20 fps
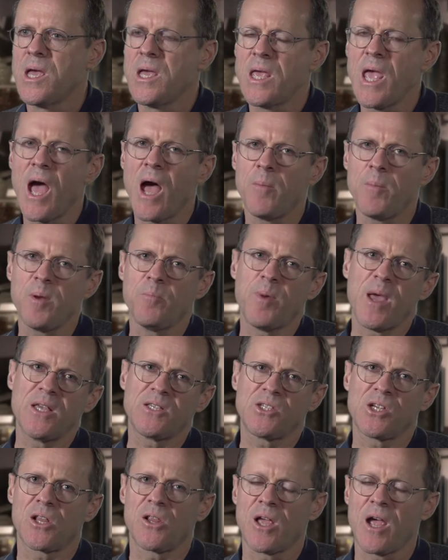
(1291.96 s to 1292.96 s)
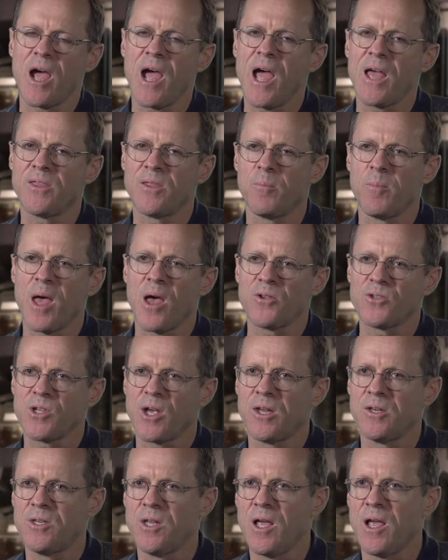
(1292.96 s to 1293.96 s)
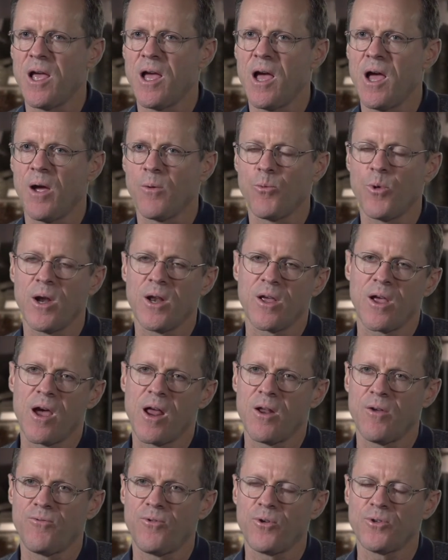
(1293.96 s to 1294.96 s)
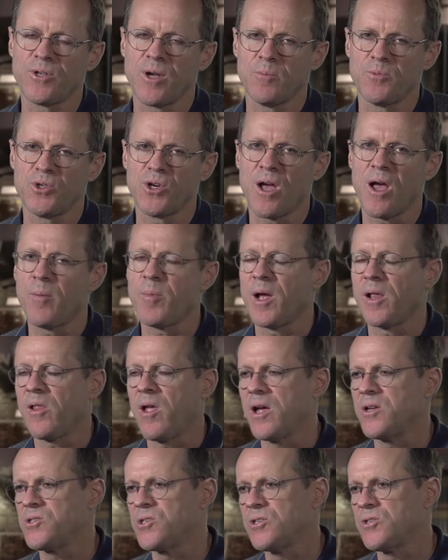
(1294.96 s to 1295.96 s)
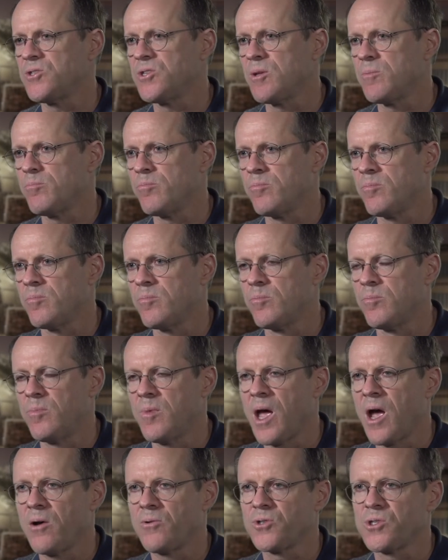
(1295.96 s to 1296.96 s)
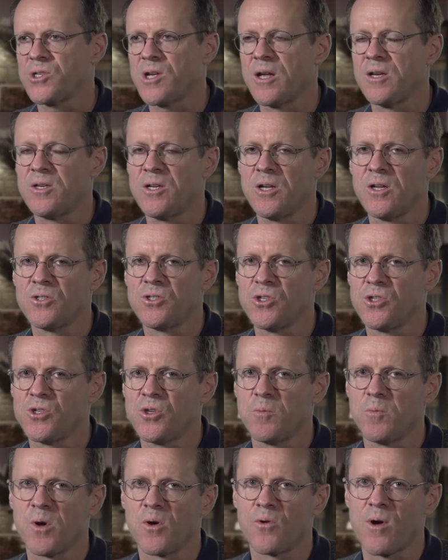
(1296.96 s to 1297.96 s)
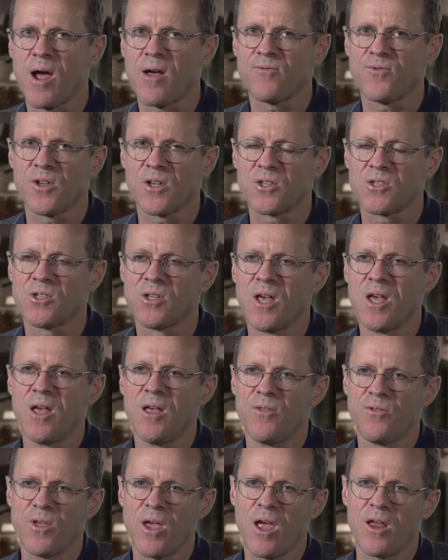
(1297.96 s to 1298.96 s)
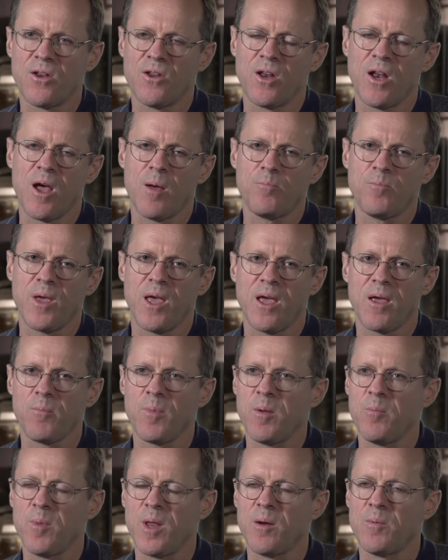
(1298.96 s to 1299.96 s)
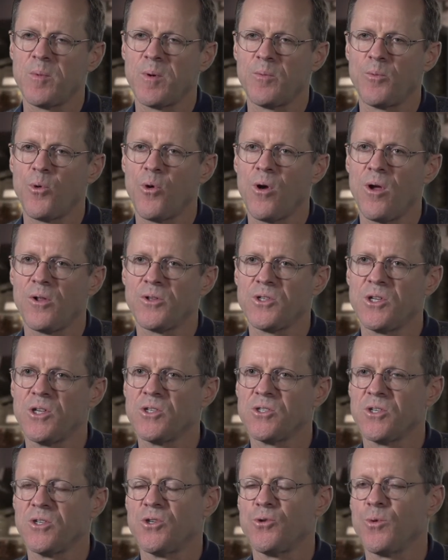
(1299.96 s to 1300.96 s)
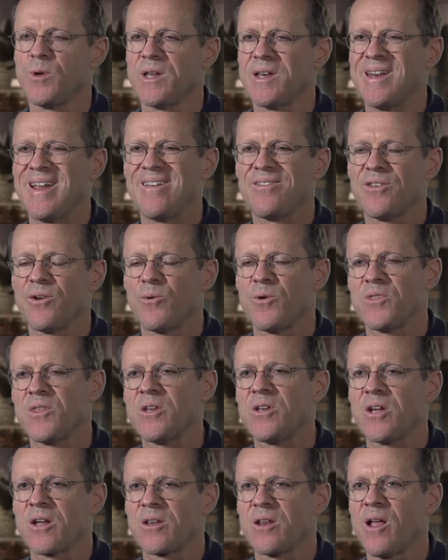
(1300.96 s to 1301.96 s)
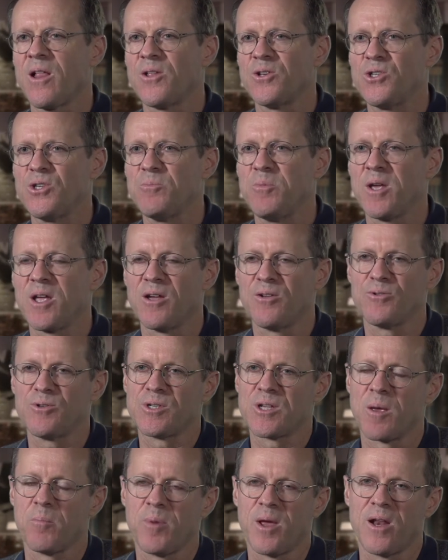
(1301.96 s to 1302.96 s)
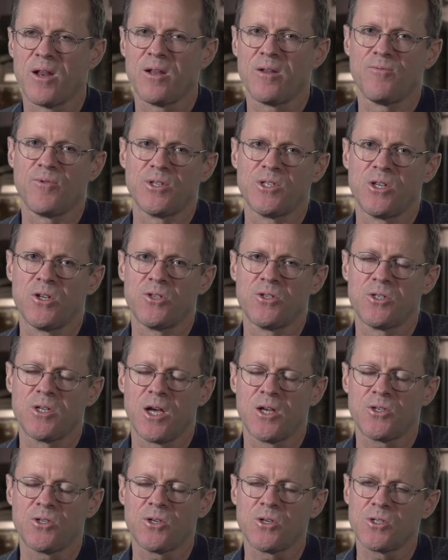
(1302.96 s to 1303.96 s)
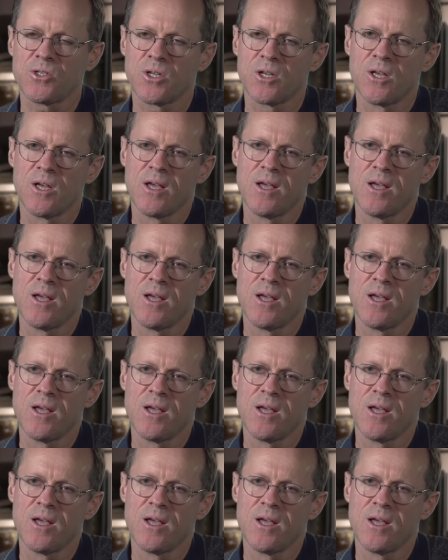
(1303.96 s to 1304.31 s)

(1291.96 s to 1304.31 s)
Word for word: Yeah, I mean, basically I had the mouse idea. I went and got a full-time job. I licensed the mouse idea to Sumo Graphics. They ended up paying me minimum royalties and doing nothing with the technology because it was competitive with digitizers.